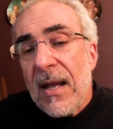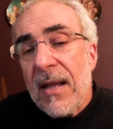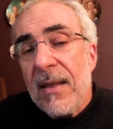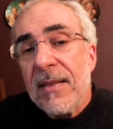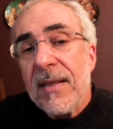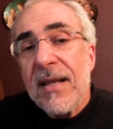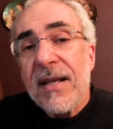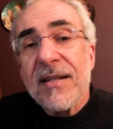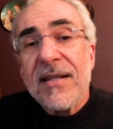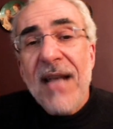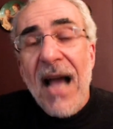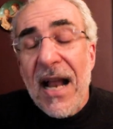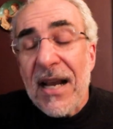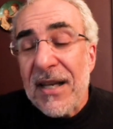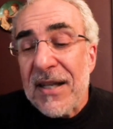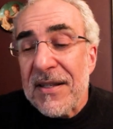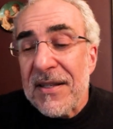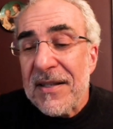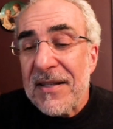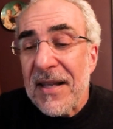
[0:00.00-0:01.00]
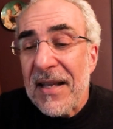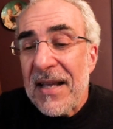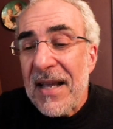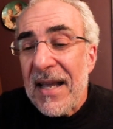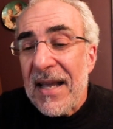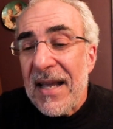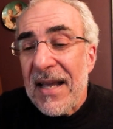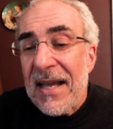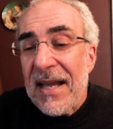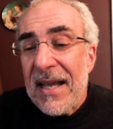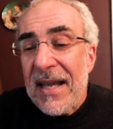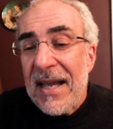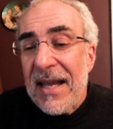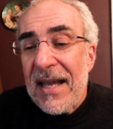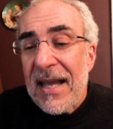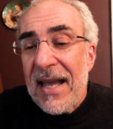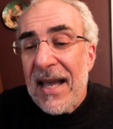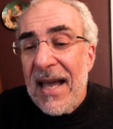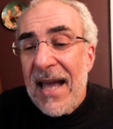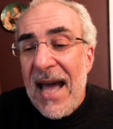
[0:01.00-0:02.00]
The Italians
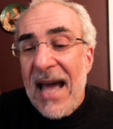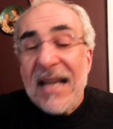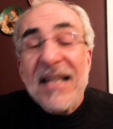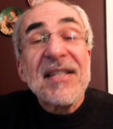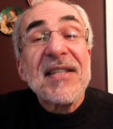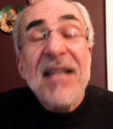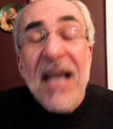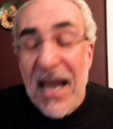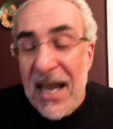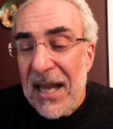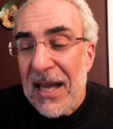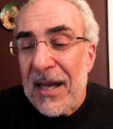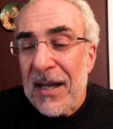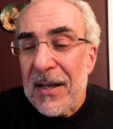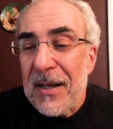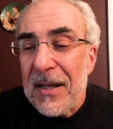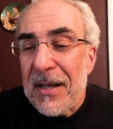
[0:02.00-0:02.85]
had a saying,